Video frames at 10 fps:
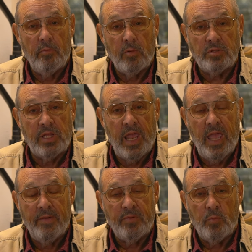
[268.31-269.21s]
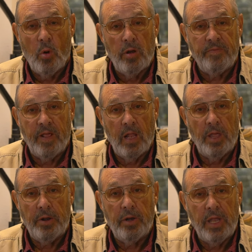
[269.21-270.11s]
was an avid waterfowl
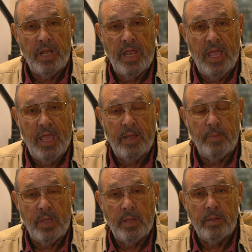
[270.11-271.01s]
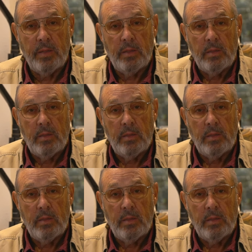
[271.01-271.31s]
hunter and had been